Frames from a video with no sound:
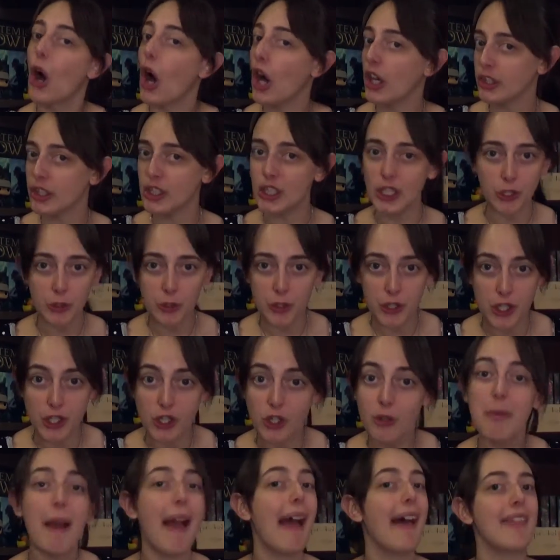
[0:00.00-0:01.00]
on
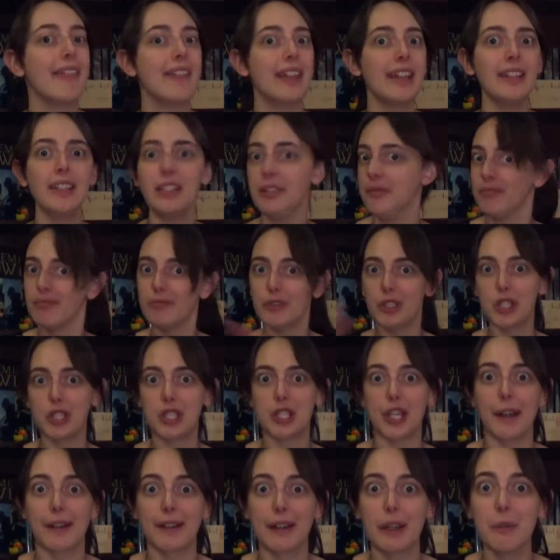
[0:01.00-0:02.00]
YouTube and then
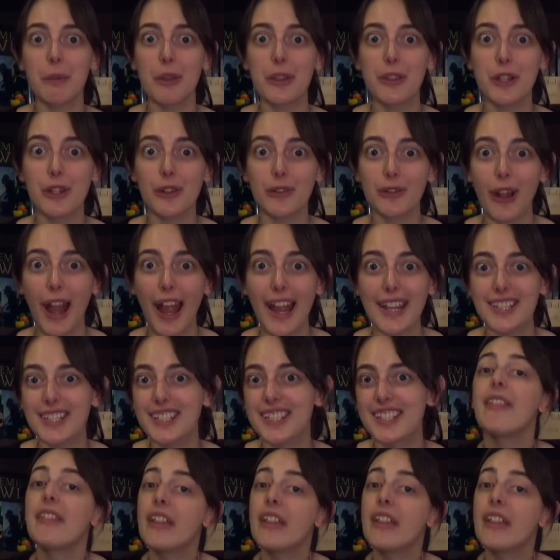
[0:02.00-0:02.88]
share it with your friends.